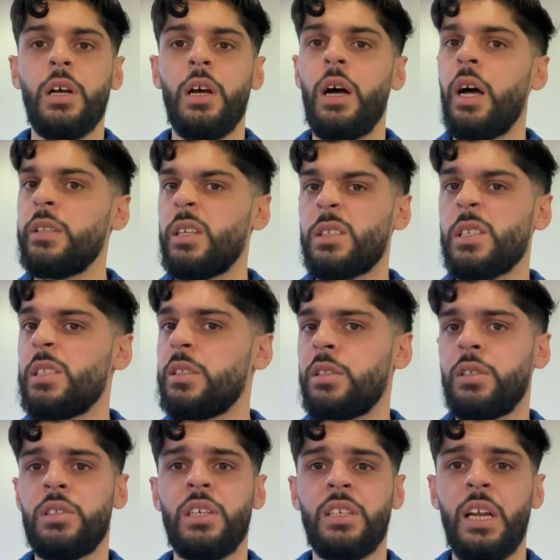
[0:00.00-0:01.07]
other skills such
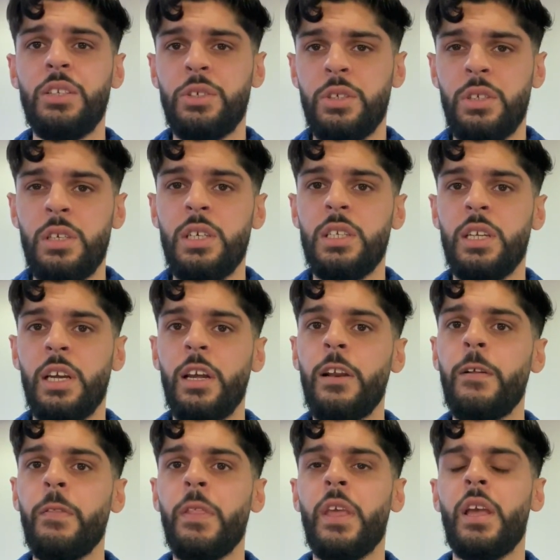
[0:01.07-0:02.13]
as attention to detail,
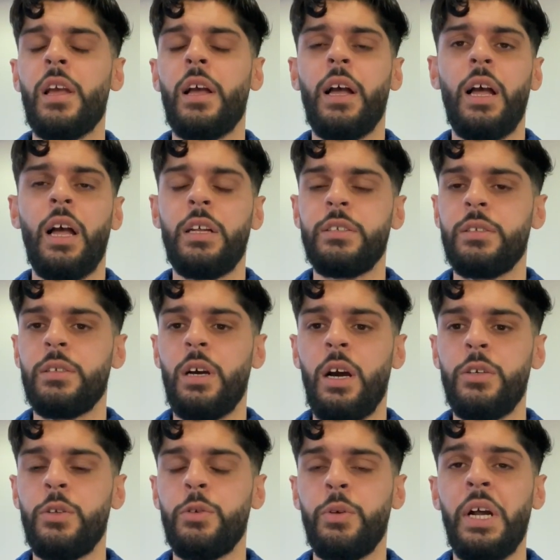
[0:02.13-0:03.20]
and I
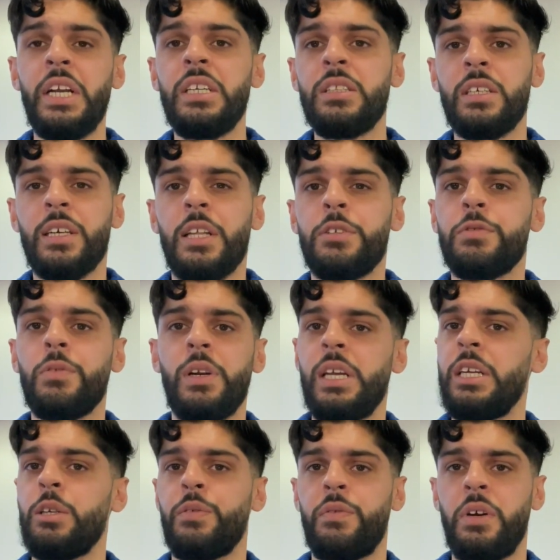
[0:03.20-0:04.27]
don't know, anything else
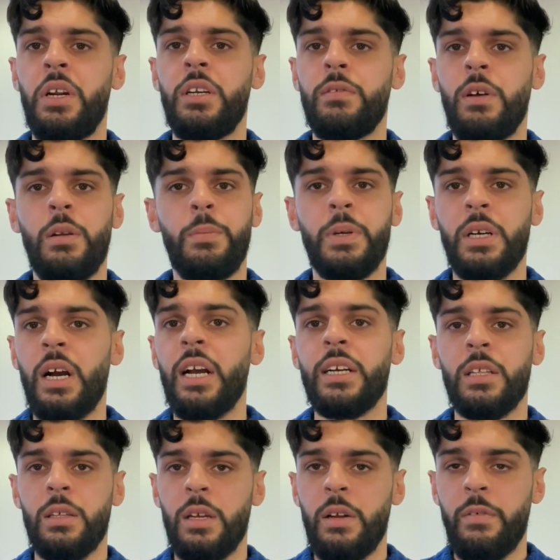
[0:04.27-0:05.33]
relating to front-end development I
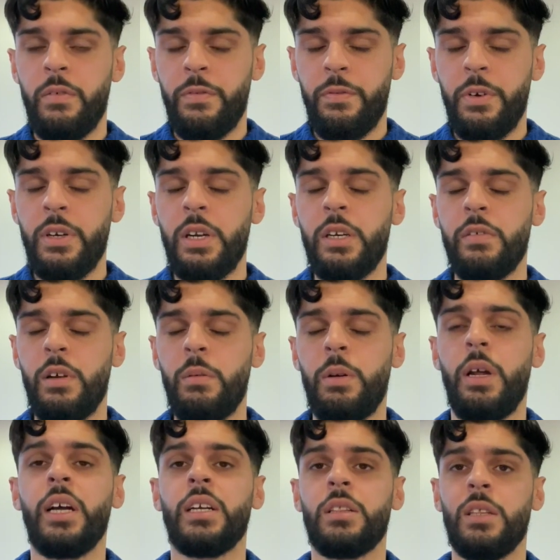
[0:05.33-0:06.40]

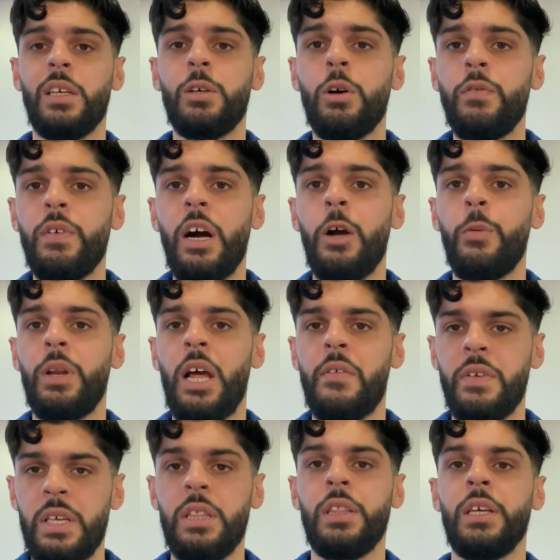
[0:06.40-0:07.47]
can think of, I will have
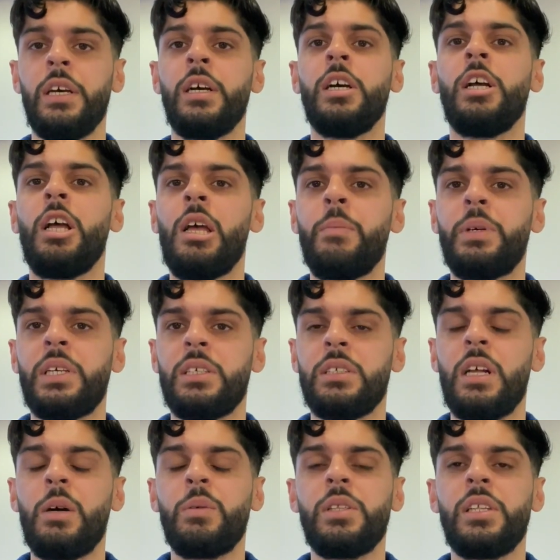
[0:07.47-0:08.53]
in there, because
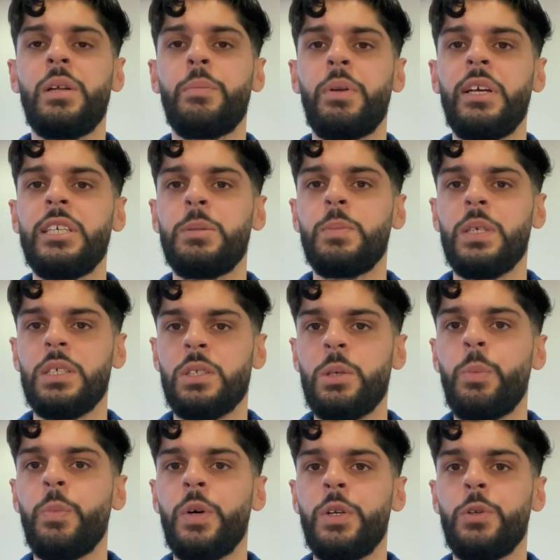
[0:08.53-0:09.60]
that will then place me as
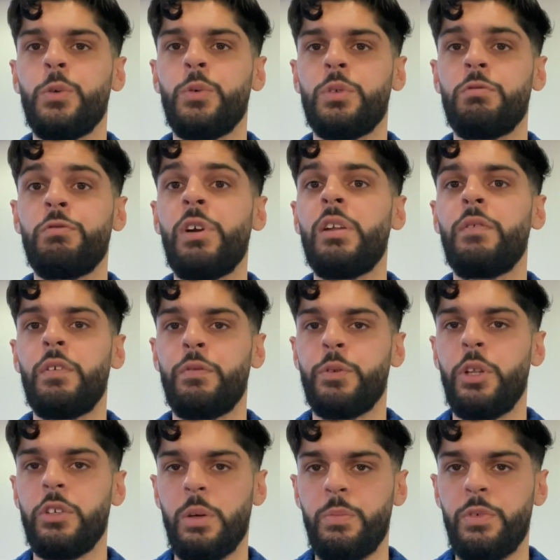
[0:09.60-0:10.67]
someone who's relevant for
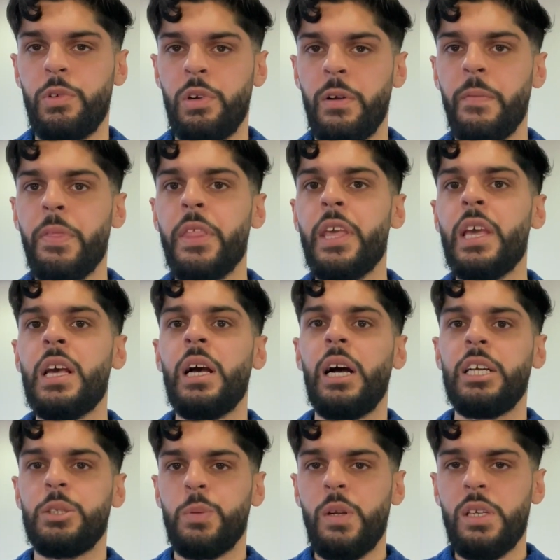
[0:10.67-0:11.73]
the job role.
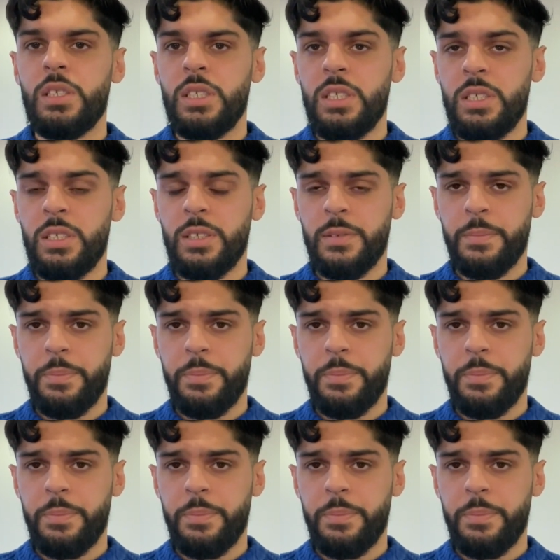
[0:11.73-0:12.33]
As well as this,